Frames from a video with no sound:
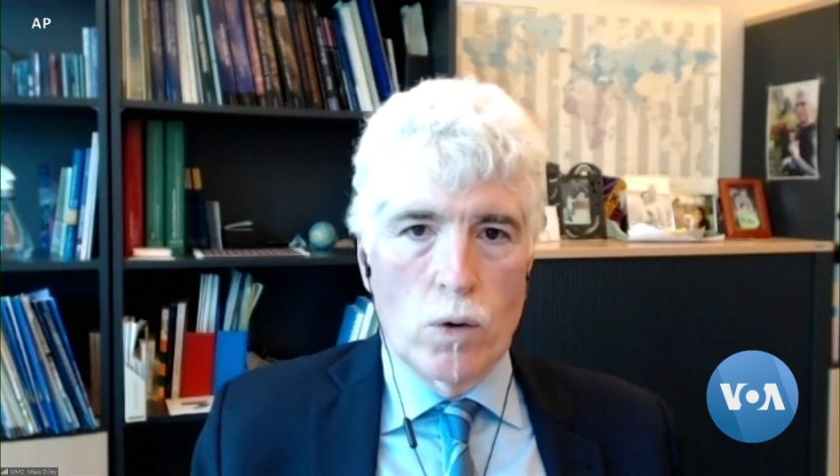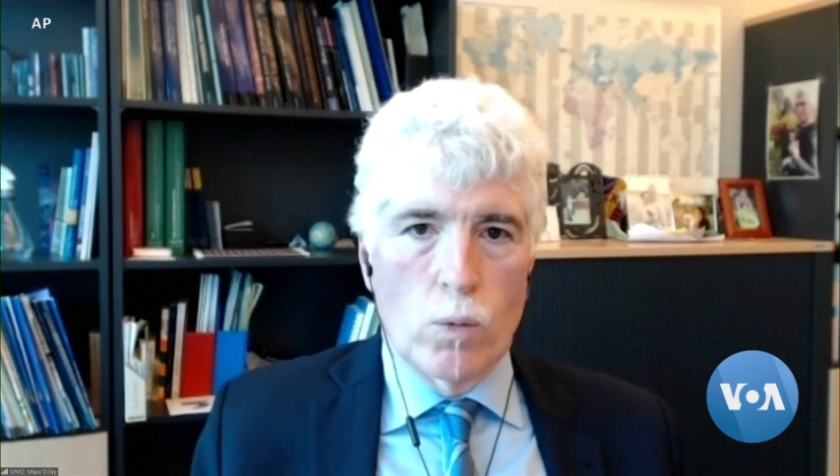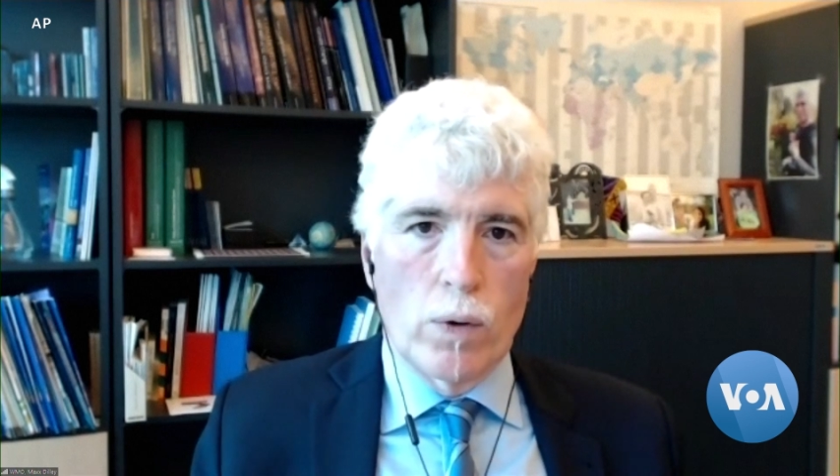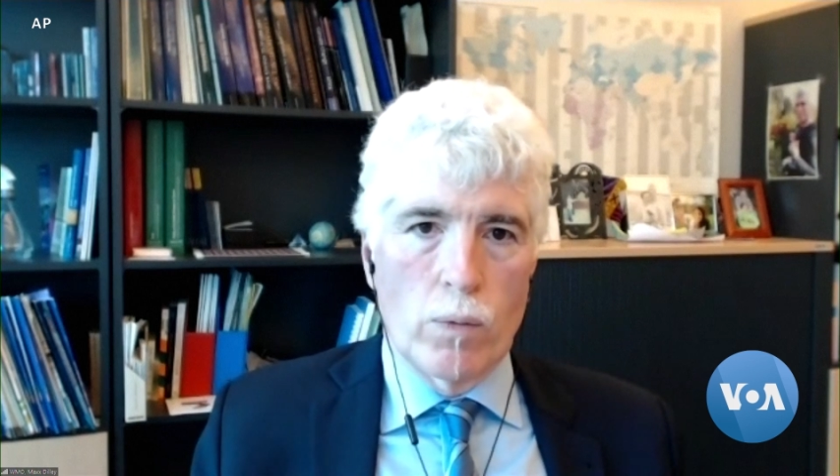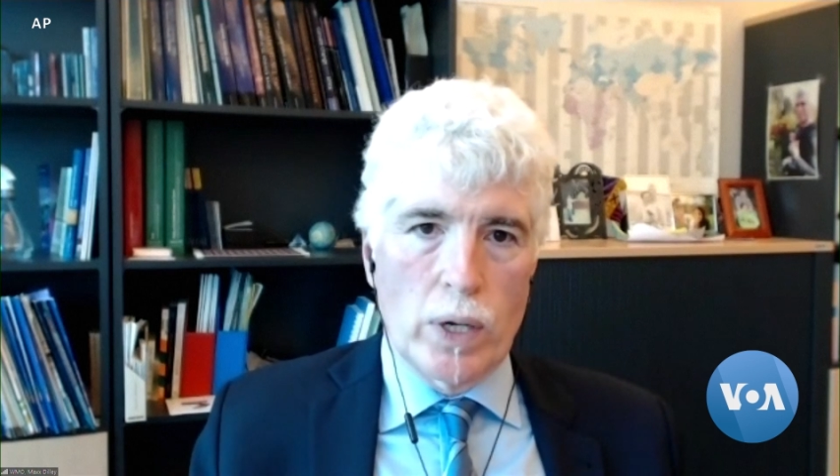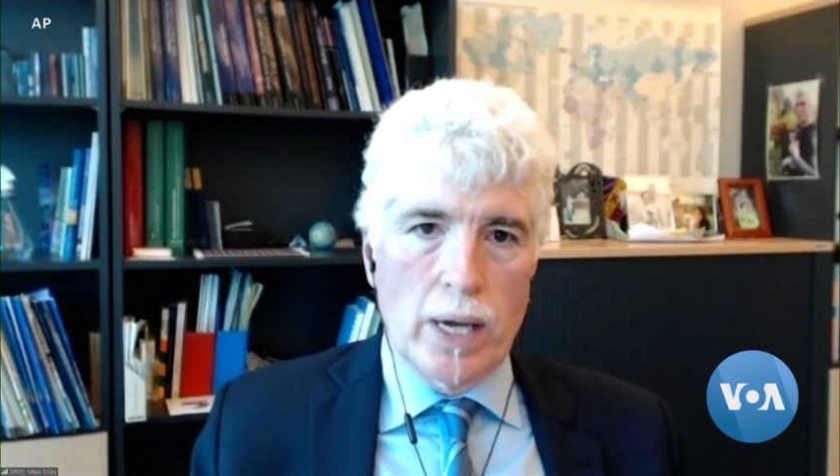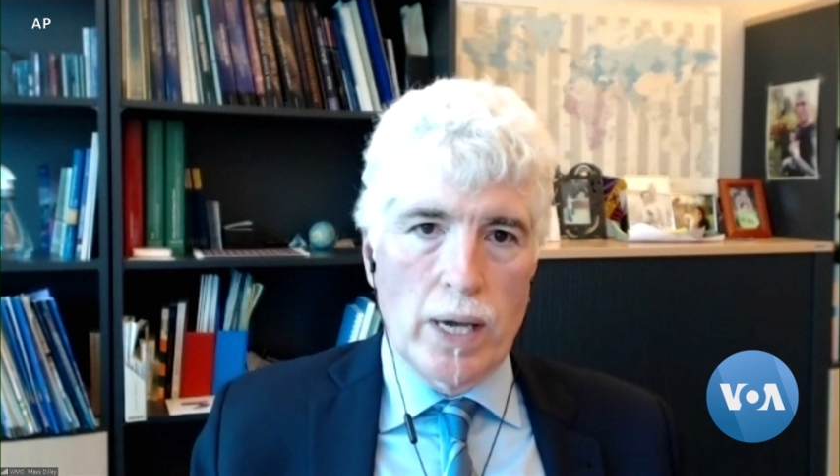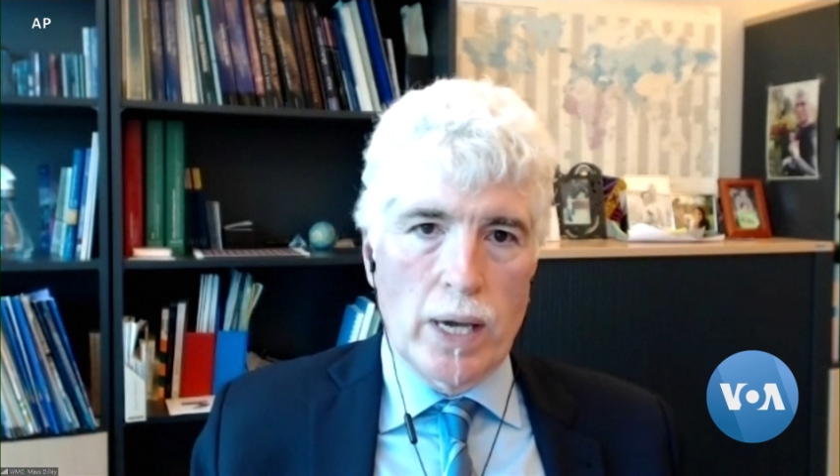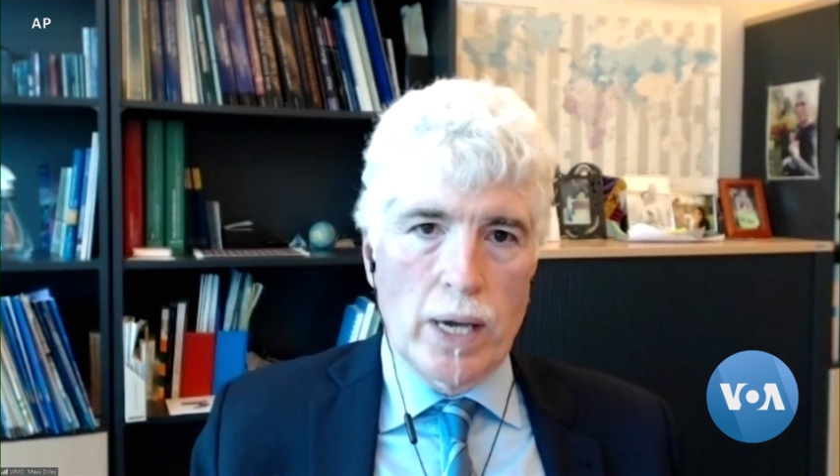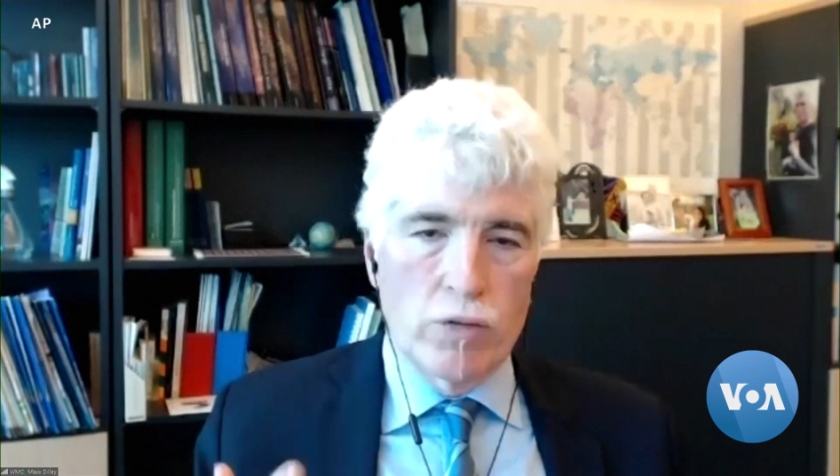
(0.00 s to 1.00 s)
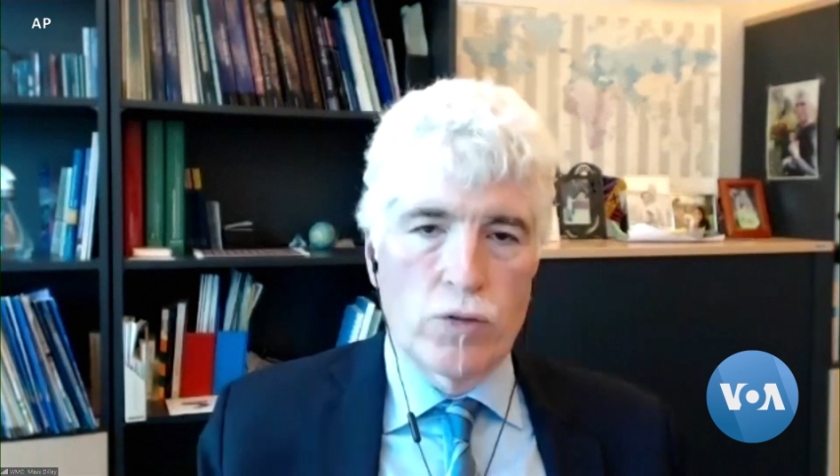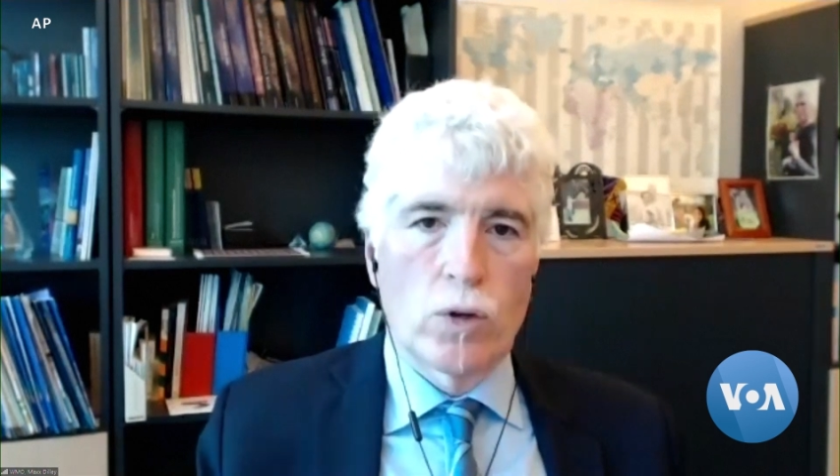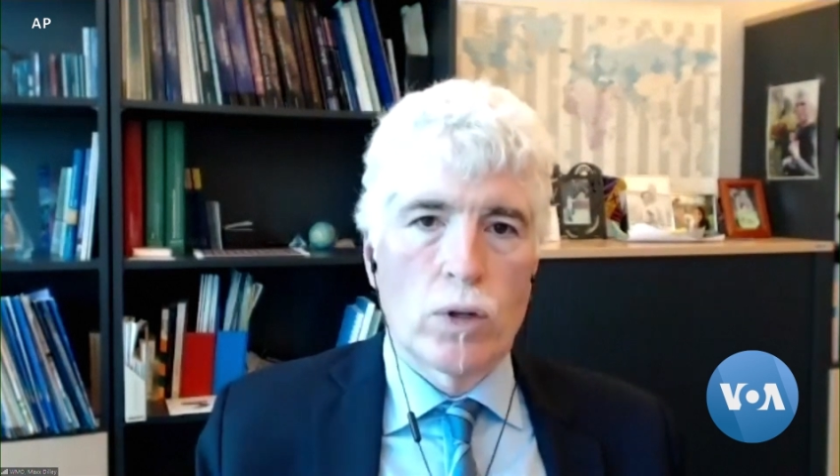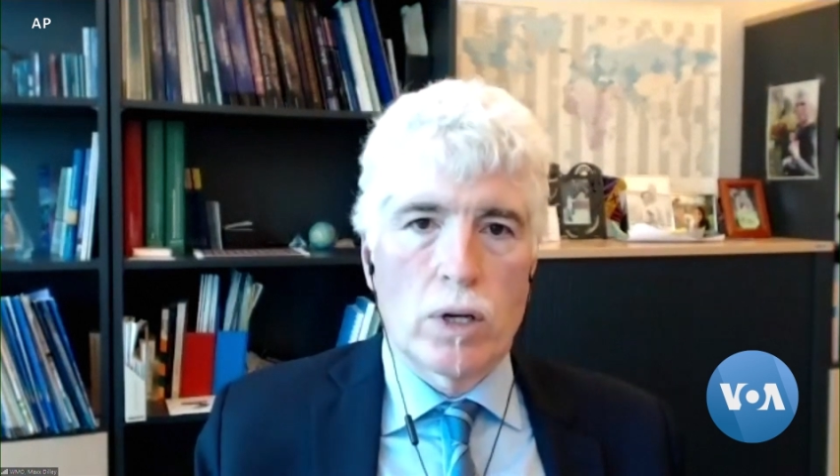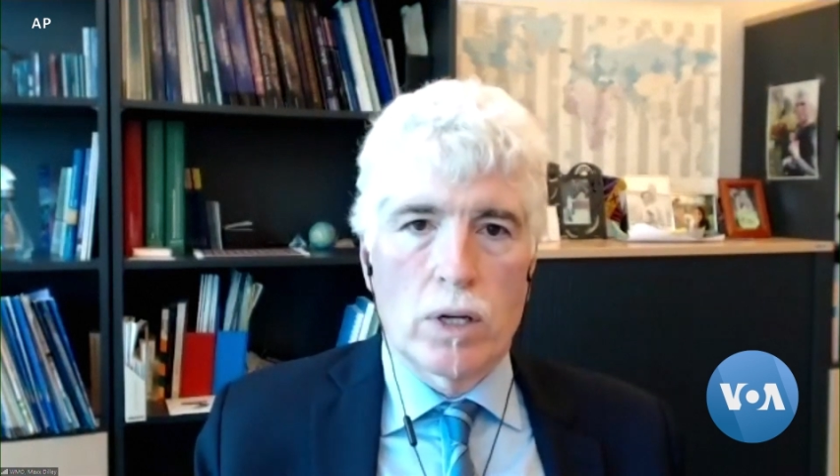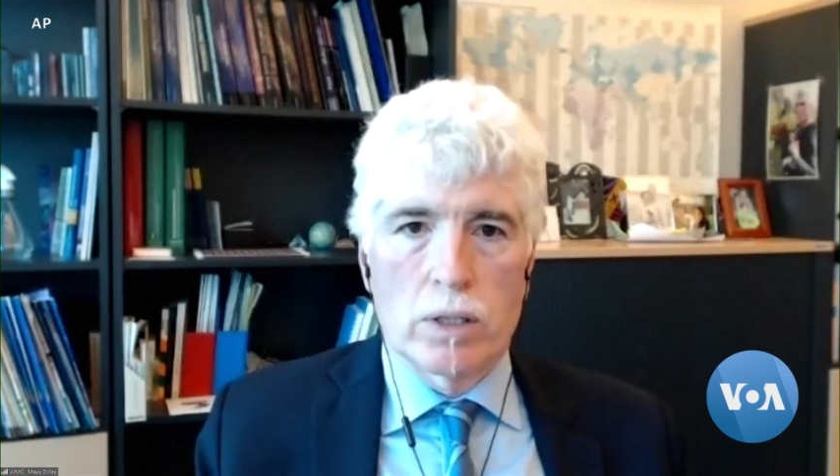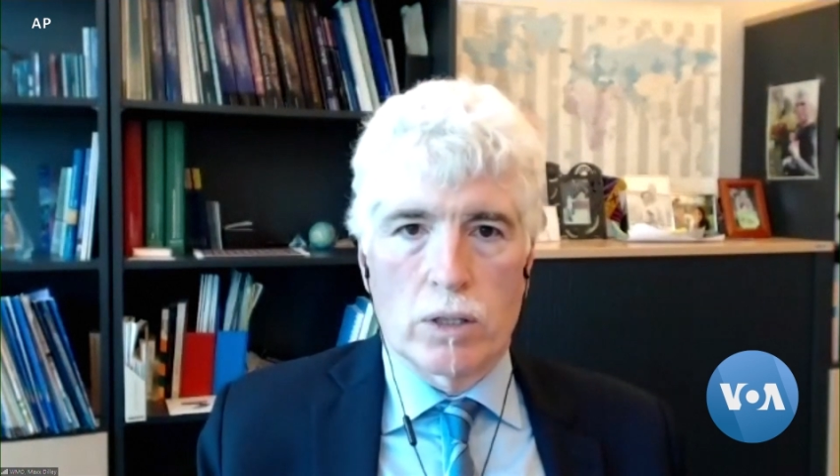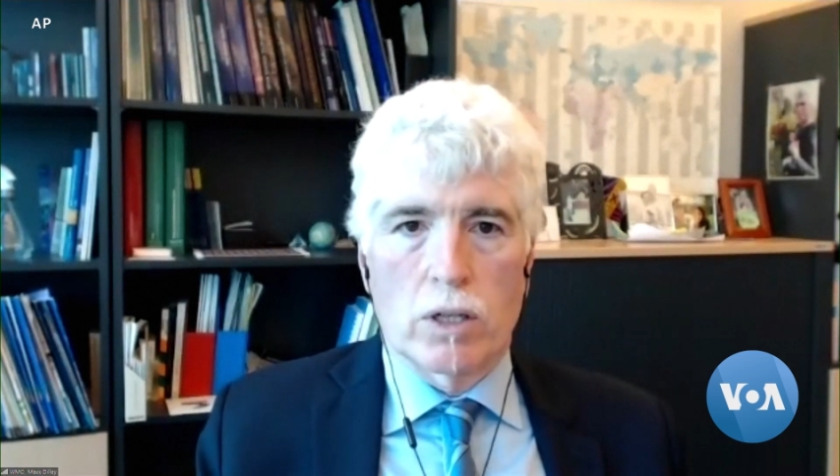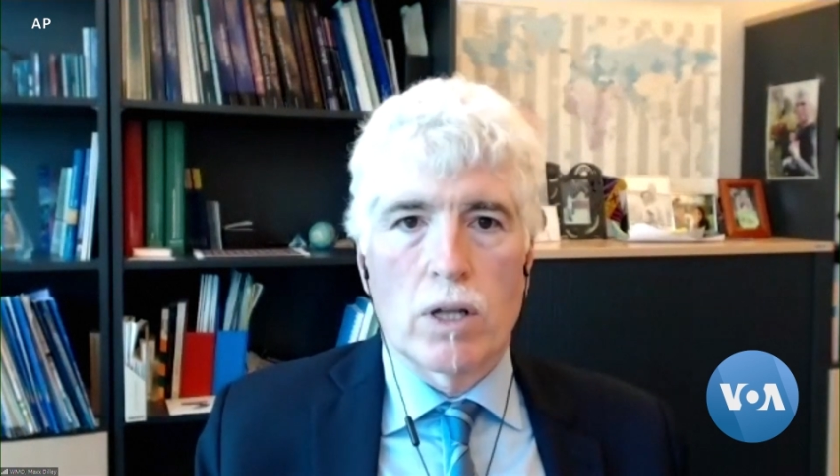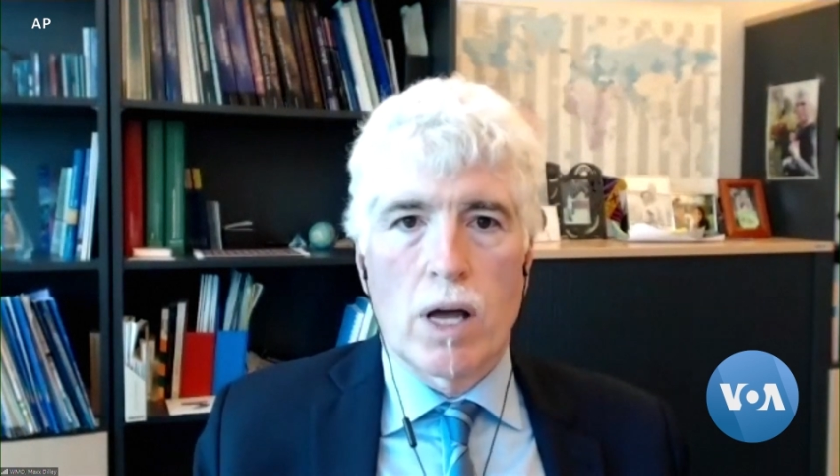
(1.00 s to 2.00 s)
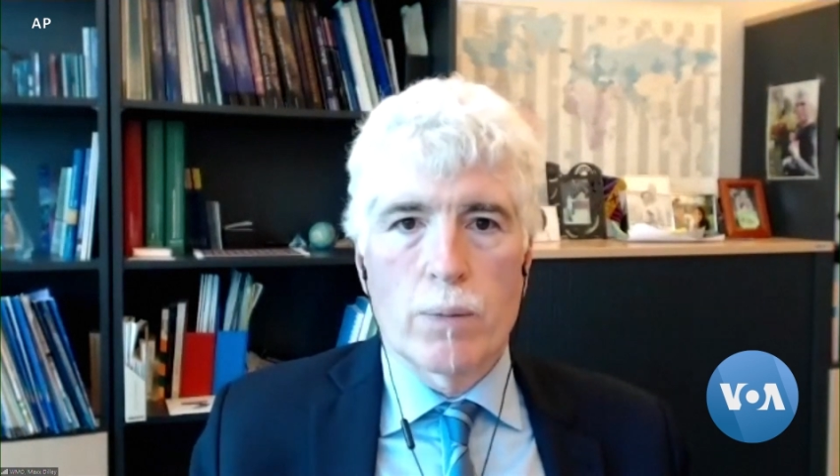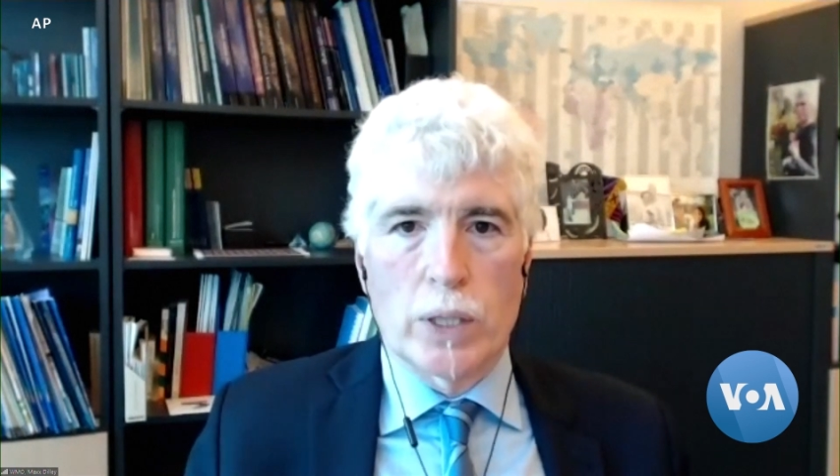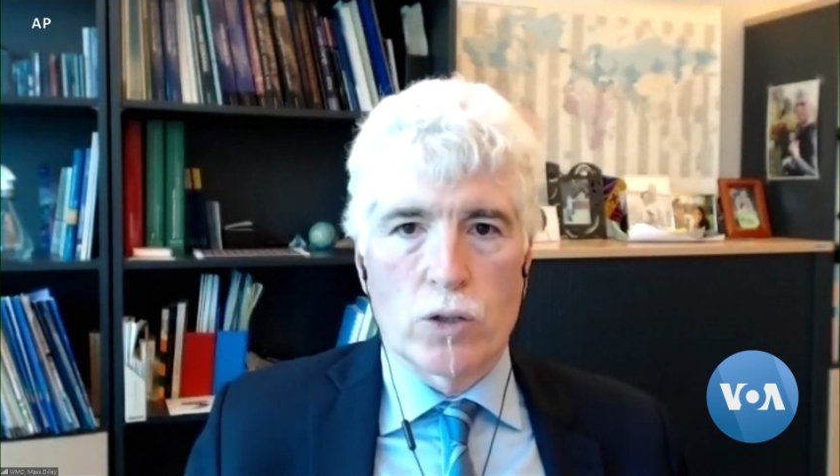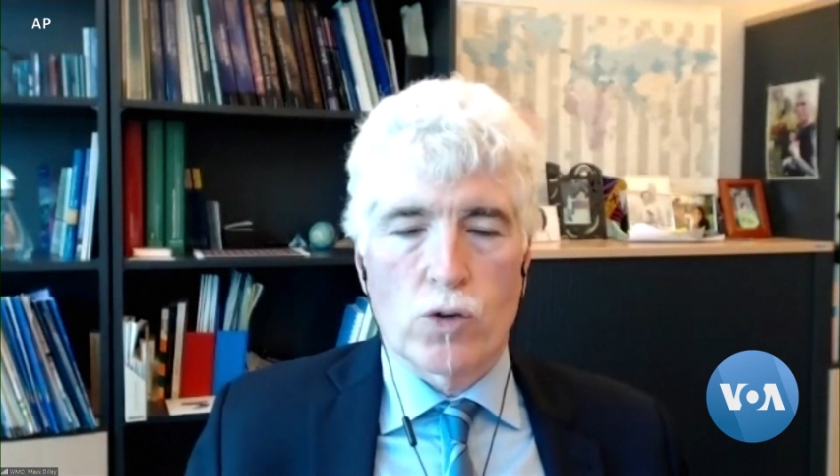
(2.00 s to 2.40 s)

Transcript: when we have a full on climate